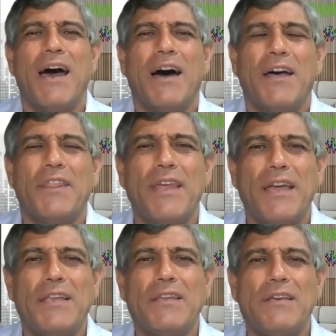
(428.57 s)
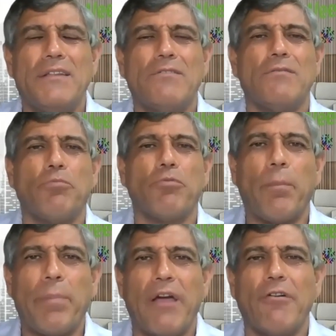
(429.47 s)
They need to
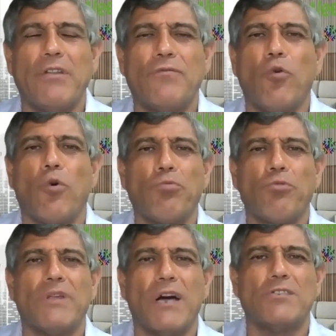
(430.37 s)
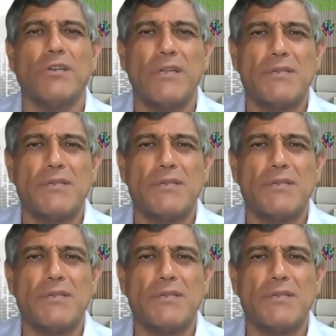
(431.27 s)
prepare it for production.